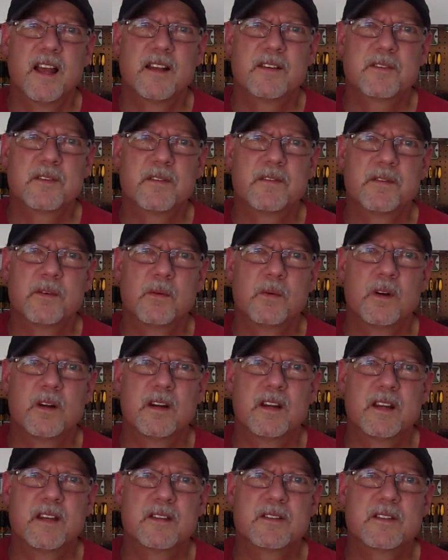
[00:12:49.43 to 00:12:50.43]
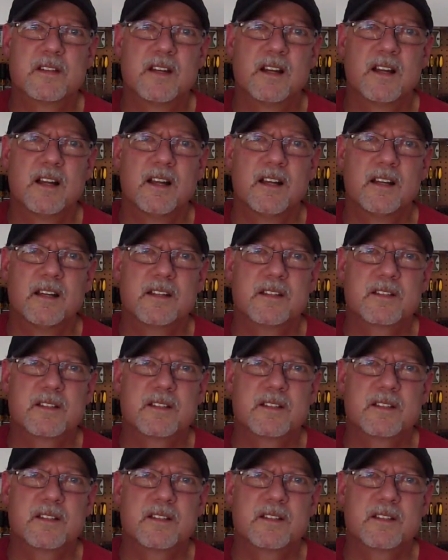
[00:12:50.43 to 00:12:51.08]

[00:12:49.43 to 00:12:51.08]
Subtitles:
answer for what he's done.